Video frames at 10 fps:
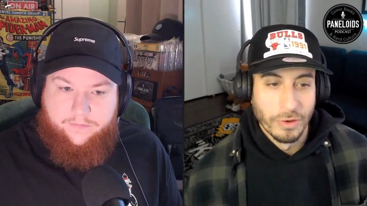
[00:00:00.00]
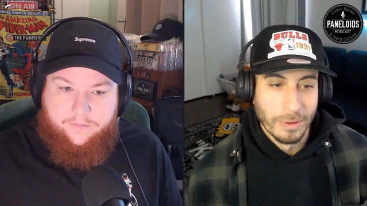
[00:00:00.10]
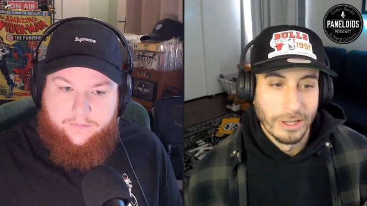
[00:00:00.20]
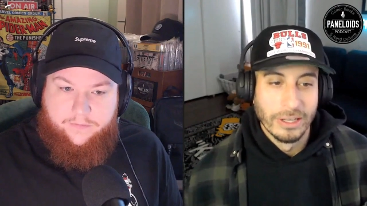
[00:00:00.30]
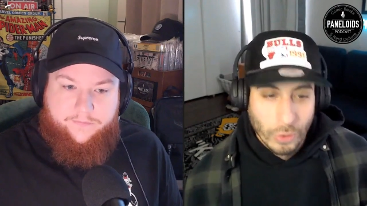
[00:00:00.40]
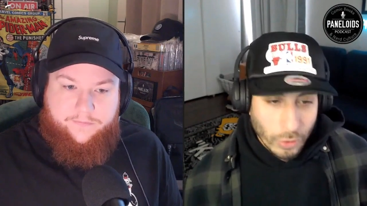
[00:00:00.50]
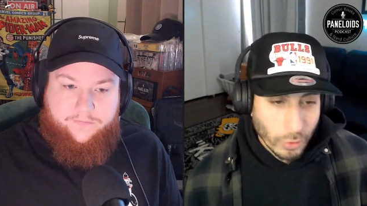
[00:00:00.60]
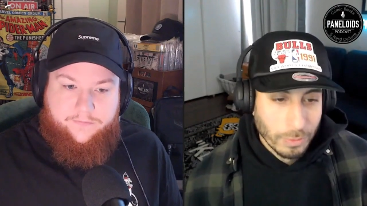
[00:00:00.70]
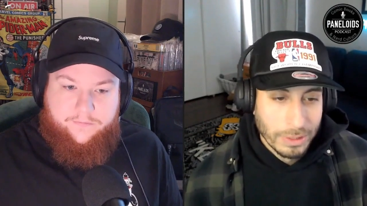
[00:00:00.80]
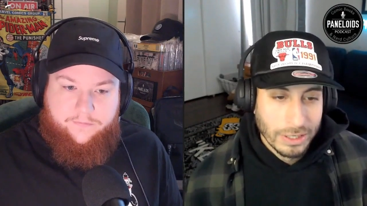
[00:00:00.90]
Speaker 1: but who
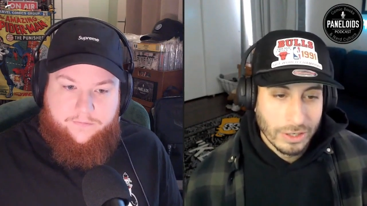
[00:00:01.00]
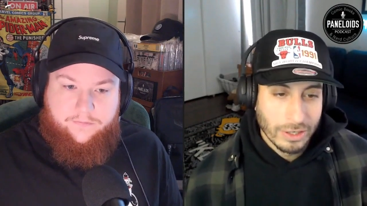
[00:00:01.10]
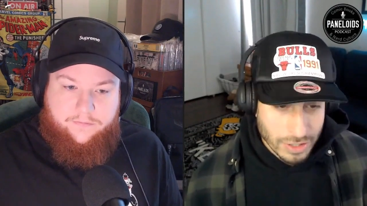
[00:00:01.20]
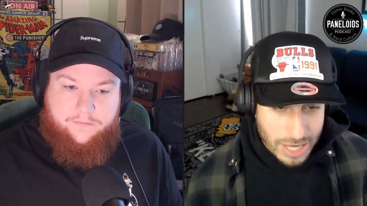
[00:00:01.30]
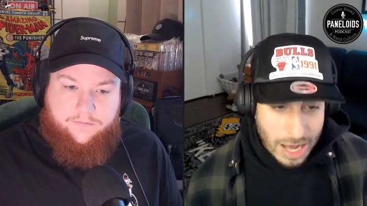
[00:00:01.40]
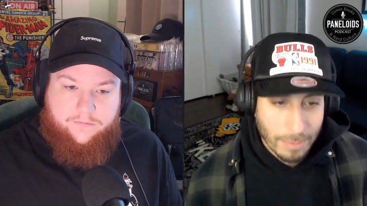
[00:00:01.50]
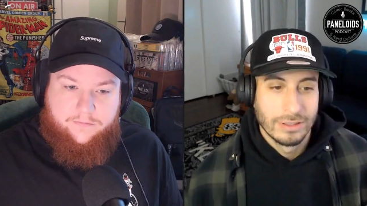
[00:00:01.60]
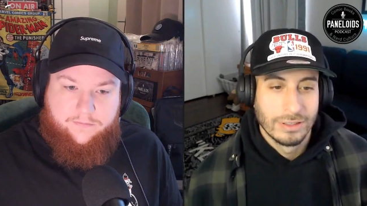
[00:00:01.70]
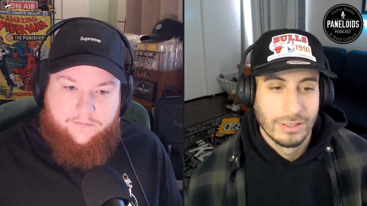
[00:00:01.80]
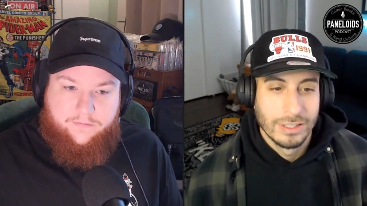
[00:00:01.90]
would be your top
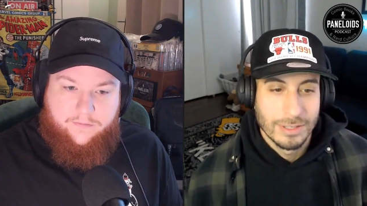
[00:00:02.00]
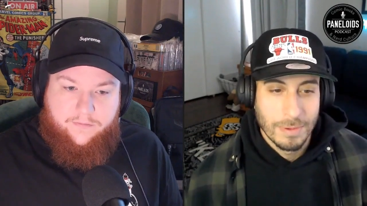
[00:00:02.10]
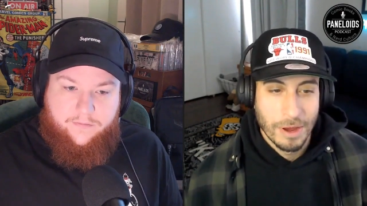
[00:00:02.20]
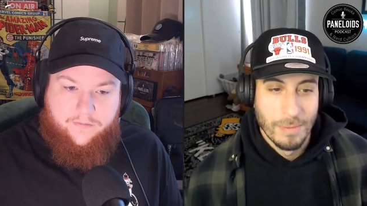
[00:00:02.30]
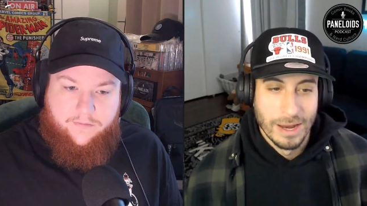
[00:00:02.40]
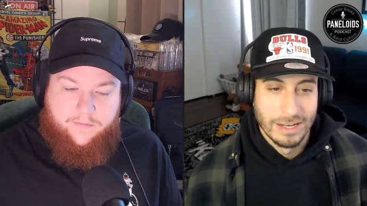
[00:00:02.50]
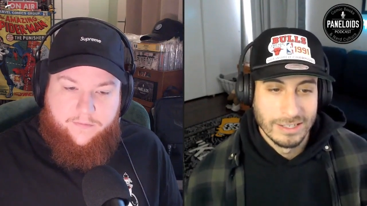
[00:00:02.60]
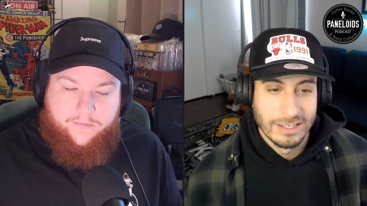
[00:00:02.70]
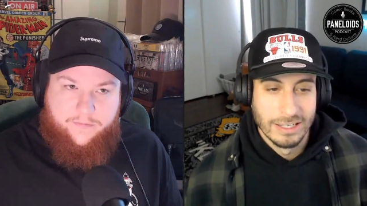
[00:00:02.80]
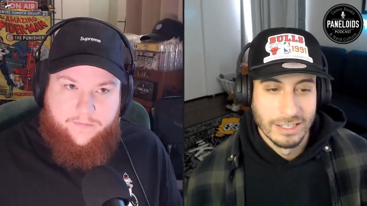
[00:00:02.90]
Spider-Man to
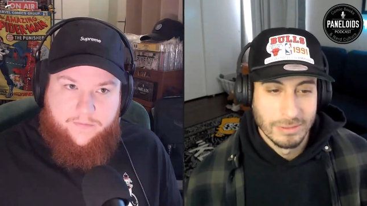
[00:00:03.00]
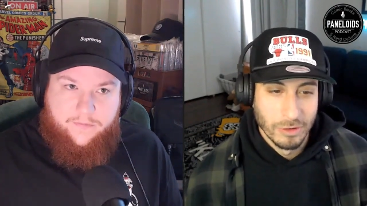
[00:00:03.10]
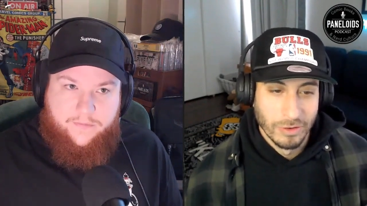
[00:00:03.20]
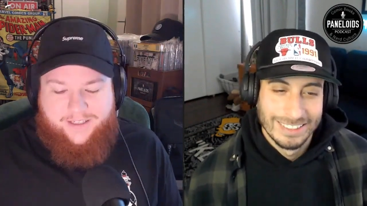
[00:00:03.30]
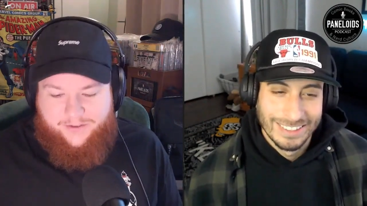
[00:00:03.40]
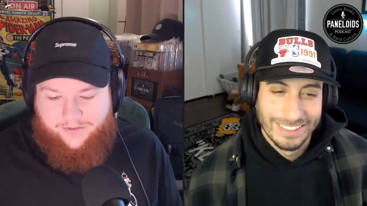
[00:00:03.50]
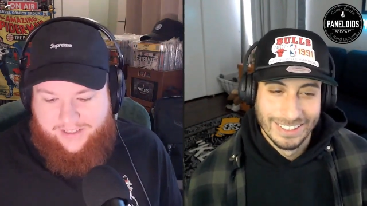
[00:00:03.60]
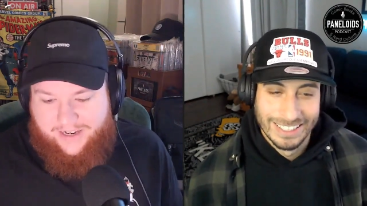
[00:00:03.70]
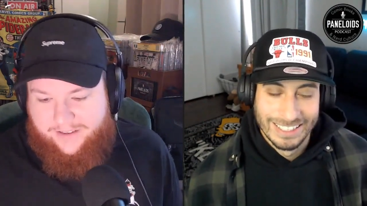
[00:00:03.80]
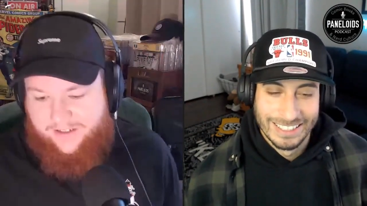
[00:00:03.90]
see in this movie. This All is right.
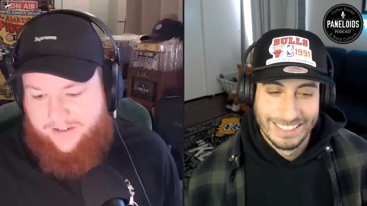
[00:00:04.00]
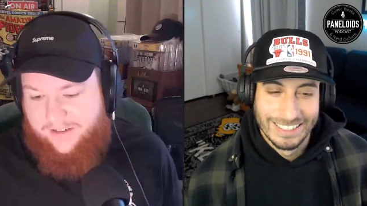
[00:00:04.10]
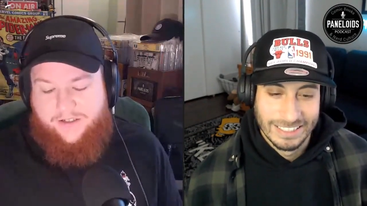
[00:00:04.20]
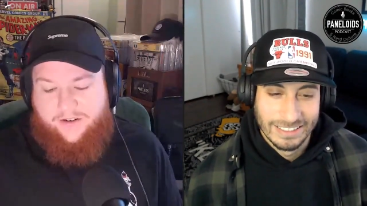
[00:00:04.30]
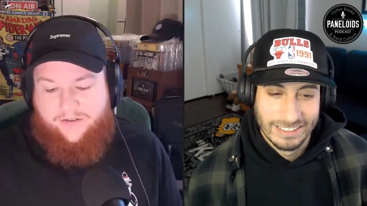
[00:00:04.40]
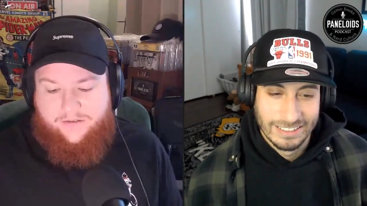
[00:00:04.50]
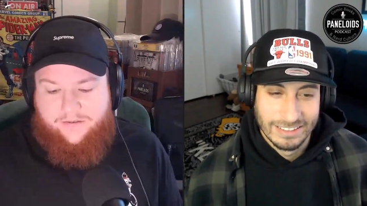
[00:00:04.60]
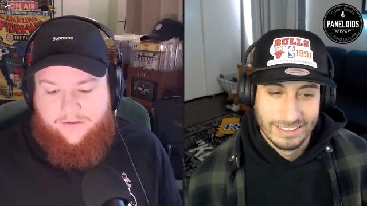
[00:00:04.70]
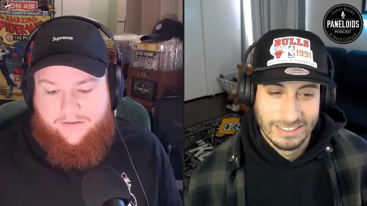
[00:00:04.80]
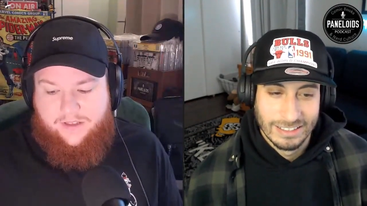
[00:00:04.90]
really
Speaker 2: out there.
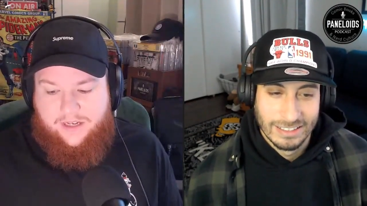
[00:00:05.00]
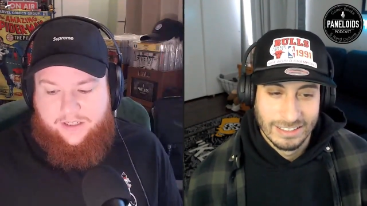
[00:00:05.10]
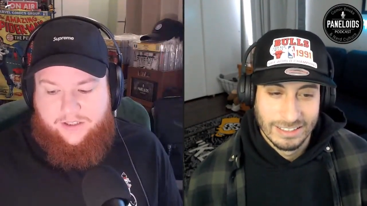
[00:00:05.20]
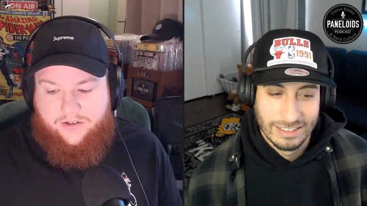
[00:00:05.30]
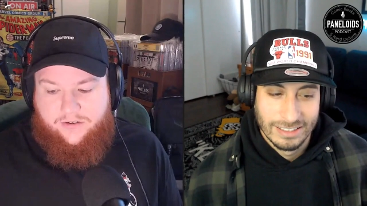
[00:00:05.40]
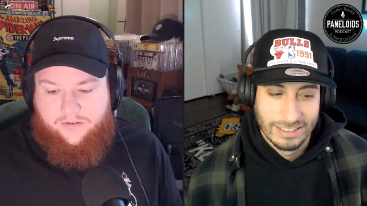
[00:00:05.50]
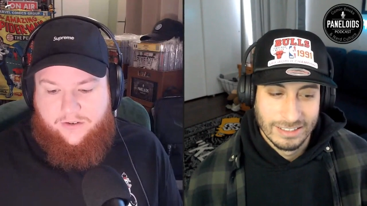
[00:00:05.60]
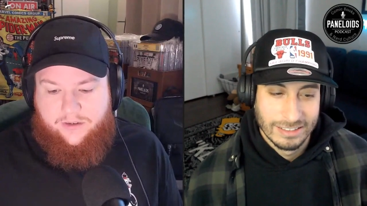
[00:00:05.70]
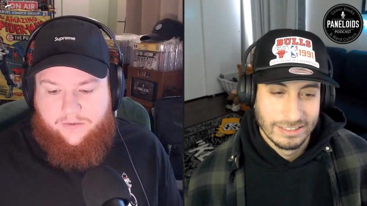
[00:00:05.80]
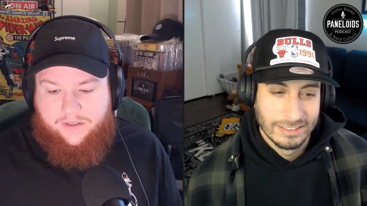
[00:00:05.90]
So they
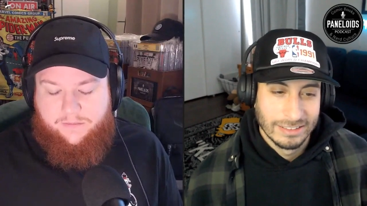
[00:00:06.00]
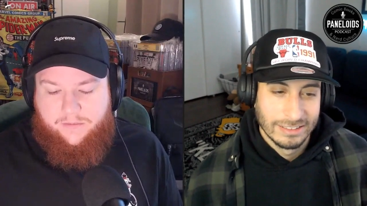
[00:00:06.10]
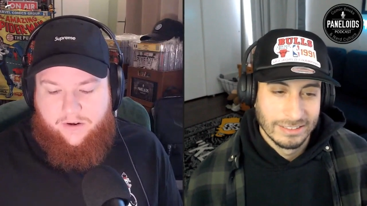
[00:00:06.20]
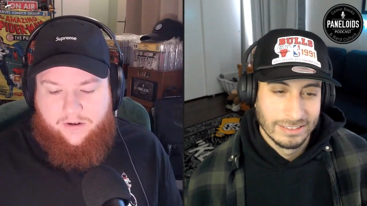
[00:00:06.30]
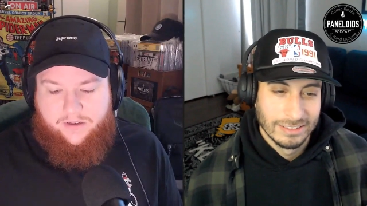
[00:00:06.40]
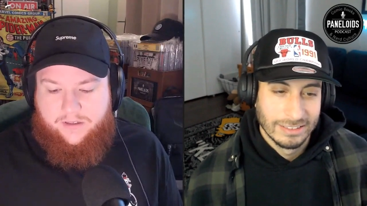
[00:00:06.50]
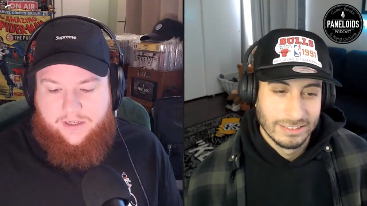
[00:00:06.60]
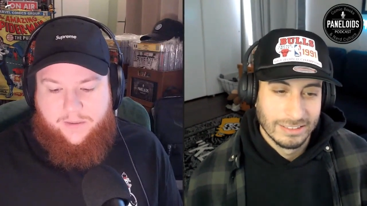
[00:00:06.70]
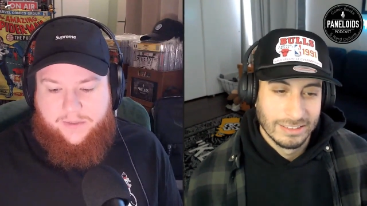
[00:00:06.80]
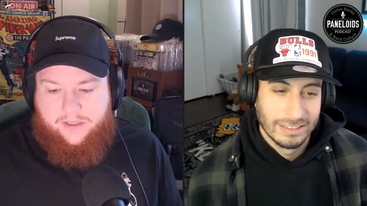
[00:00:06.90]
showed it was Mark
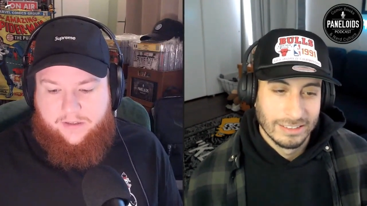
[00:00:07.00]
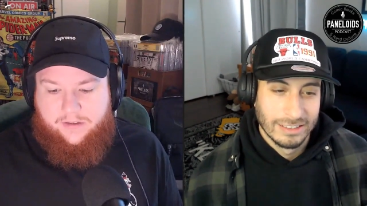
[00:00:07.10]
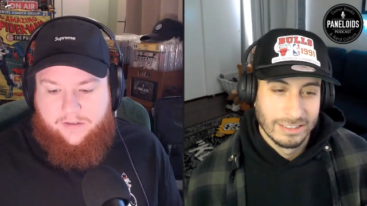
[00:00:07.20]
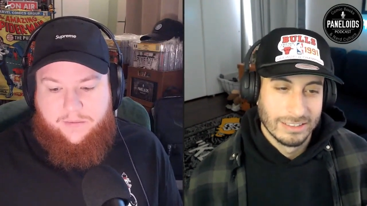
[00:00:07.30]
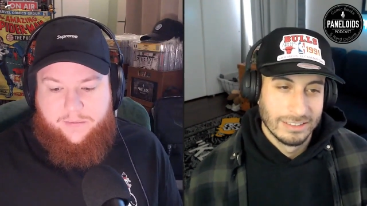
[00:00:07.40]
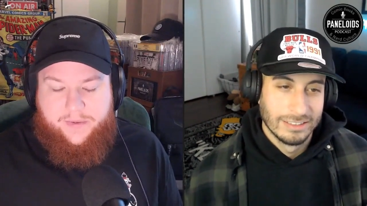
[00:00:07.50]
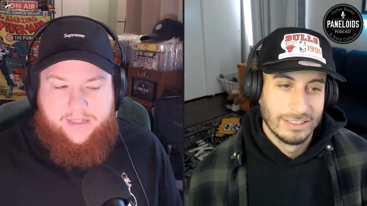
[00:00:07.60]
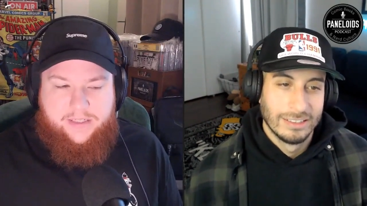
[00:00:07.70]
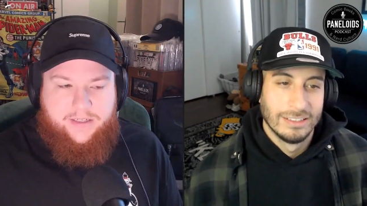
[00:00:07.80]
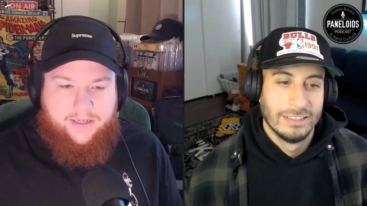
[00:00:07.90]
something, but
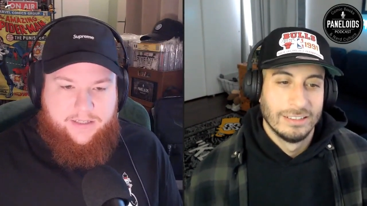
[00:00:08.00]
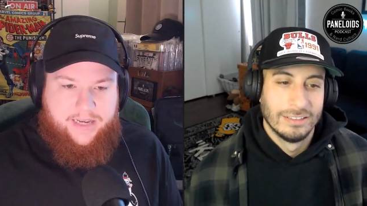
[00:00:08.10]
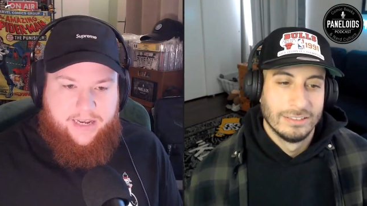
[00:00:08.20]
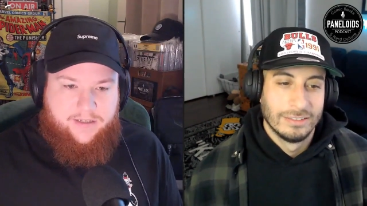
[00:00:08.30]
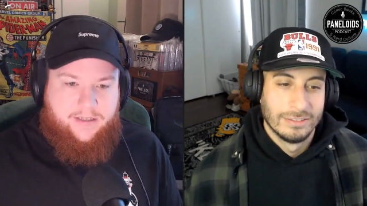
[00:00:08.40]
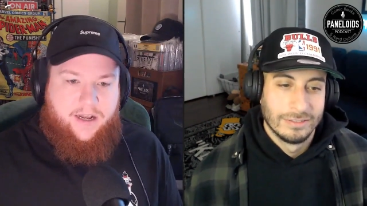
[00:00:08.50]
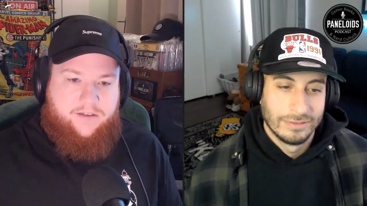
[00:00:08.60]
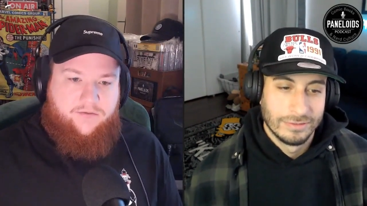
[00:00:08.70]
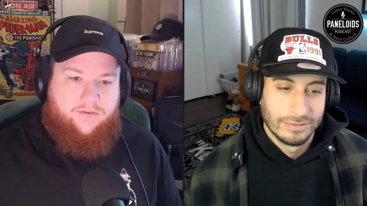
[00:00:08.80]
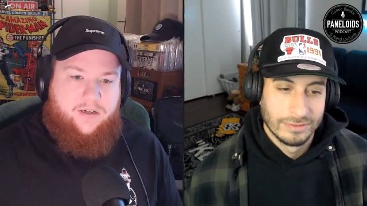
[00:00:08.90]
basically, in Dan
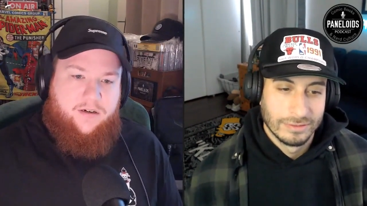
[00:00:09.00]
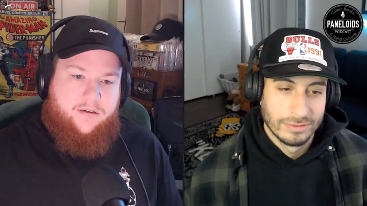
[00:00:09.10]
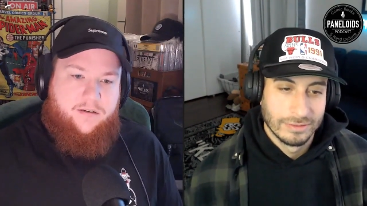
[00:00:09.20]
Slott's run